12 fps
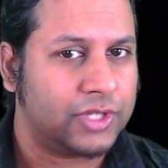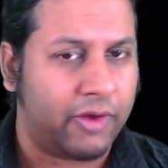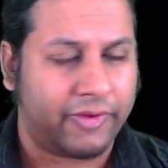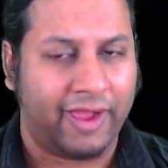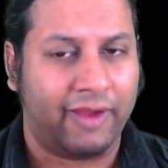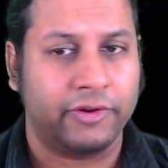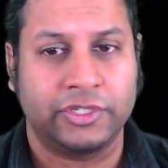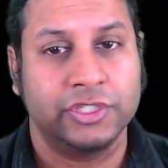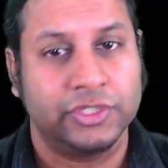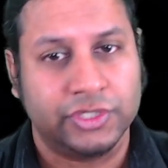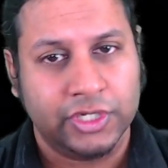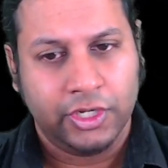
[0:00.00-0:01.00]
our
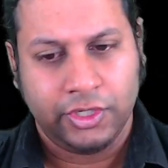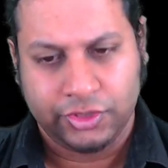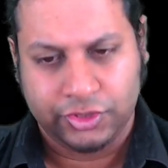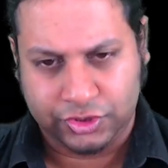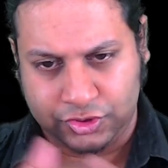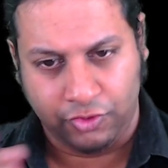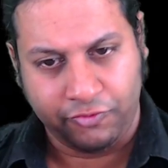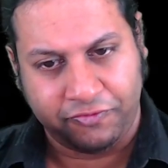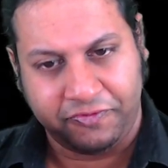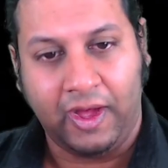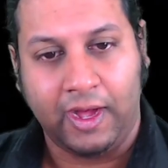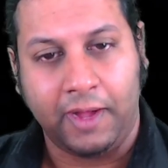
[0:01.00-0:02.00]
characters so
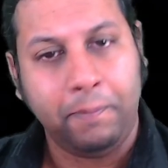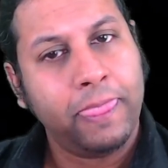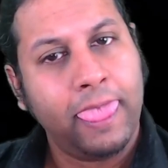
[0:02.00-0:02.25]
far.